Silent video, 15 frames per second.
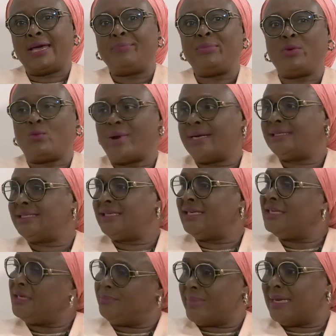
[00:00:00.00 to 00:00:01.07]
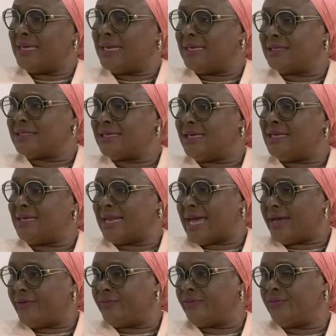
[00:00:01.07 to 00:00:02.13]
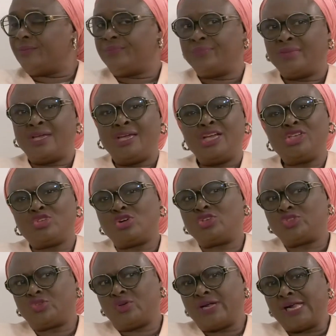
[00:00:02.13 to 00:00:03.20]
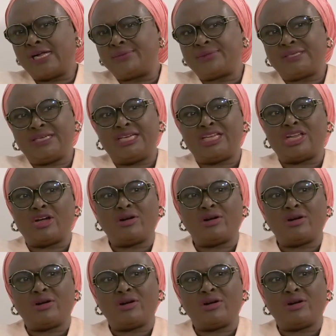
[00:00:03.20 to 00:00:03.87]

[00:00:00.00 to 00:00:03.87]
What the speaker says: and be quite independent in life. It also helps in